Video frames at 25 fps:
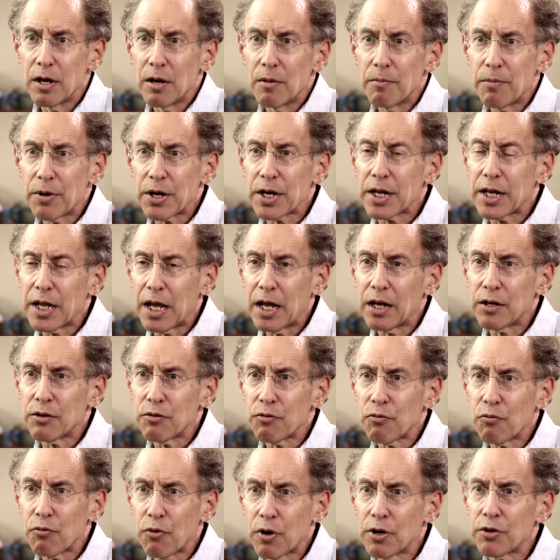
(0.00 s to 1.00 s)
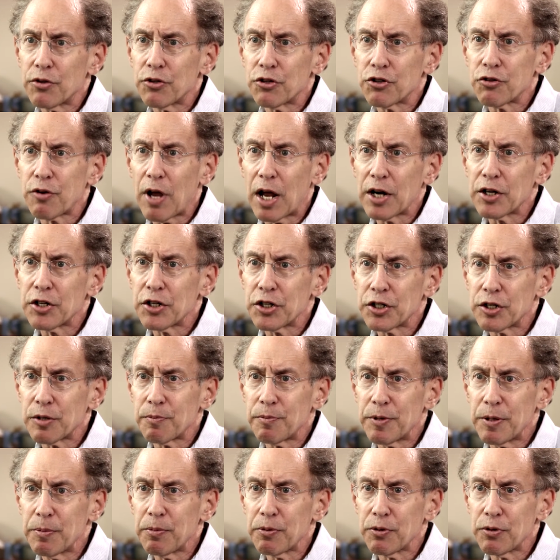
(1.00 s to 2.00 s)
But again, one of the strategies that
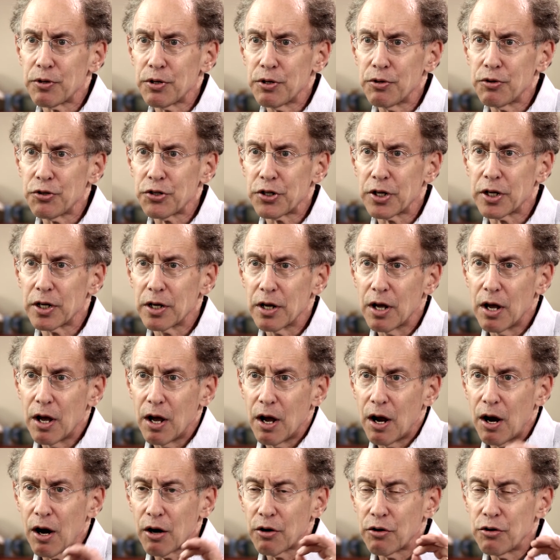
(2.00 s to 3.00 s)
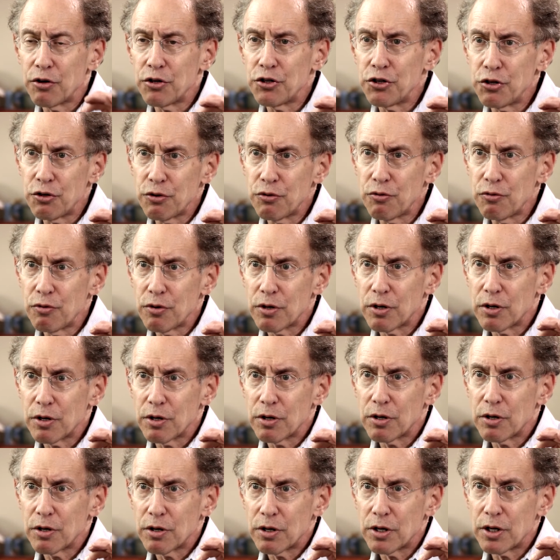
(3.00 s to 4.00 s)
people are using are could you
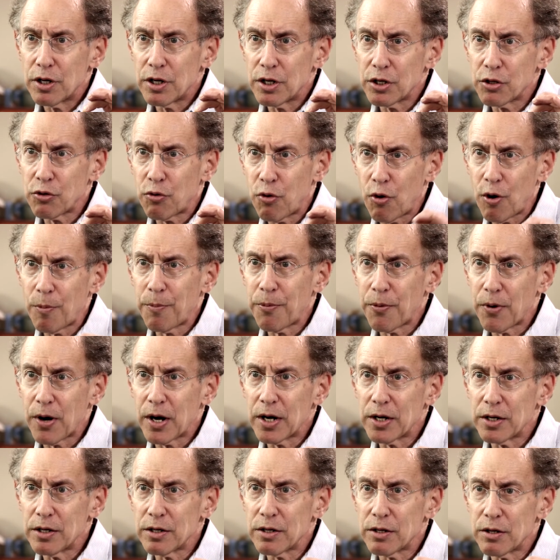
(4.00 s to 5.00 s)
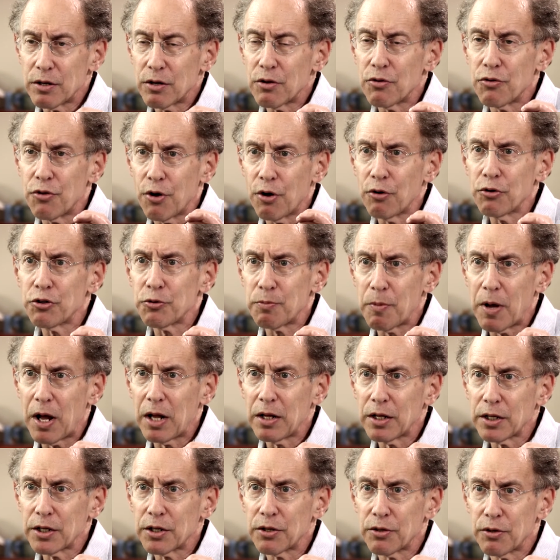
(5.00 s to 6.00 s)
incorporate those
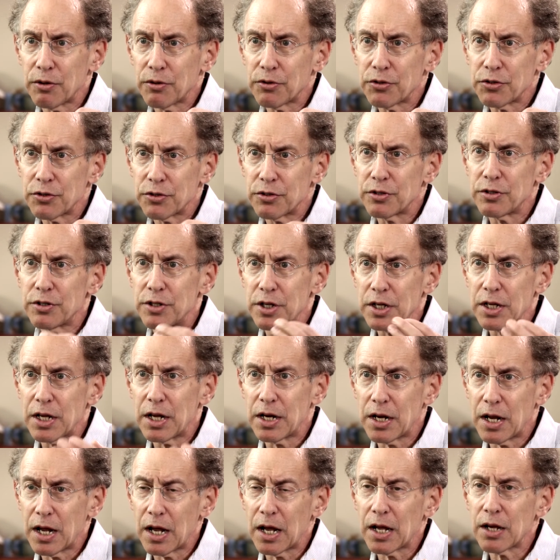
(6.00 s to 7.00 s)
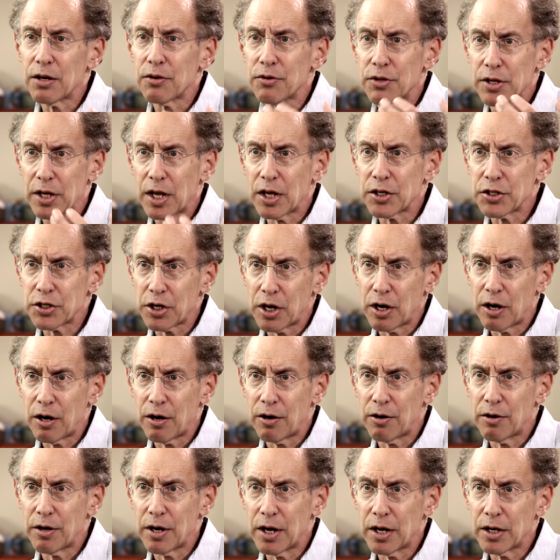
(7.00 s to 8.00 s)
molecules, the DNA or the
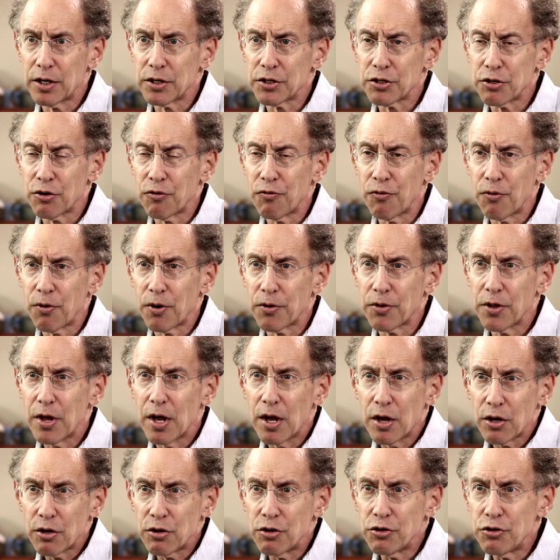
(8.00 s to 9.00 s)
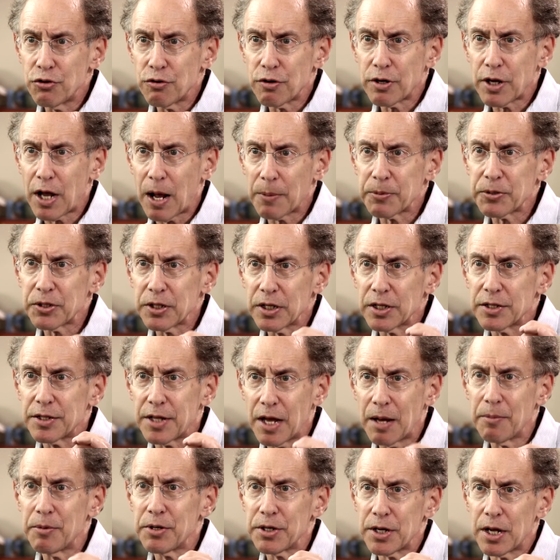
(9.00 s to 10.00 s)
siRNA and so forth, could you encapsulate
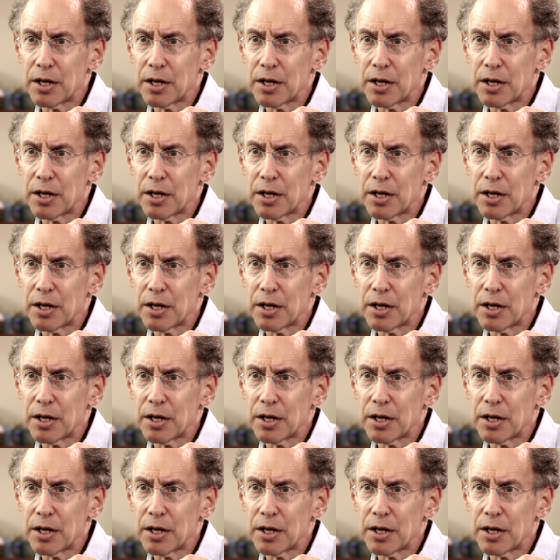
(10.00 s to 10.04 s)
them in